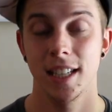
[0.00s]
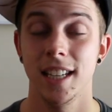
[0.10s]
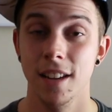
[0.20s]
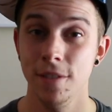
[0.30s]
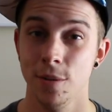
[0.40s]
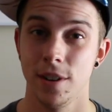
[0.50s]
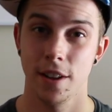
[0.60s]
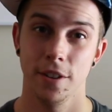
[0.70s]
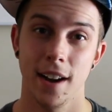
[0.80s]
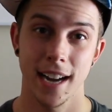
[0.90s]
To give you
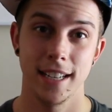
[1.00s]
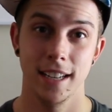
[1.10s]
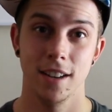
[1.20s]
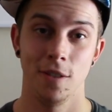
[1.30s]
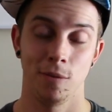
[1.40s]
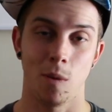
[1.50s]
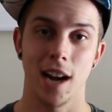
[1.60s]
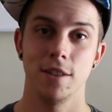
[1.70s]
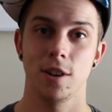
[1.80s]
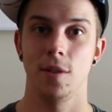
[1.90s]
another idea of
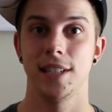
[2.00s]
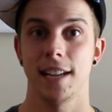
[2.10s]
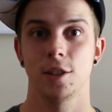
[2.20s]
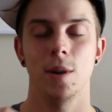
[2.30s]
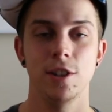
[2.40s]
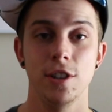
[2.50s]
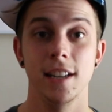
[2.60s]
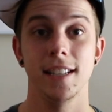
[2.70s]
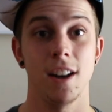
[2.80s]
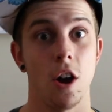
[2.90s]
why you should always ask
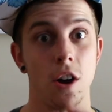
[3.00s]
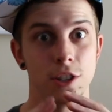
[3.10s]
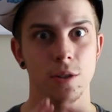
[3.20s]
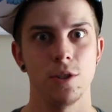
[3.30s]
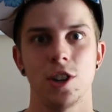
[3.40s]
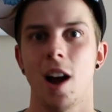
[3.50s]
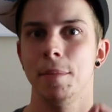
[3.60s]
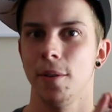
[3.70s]
questions and also shop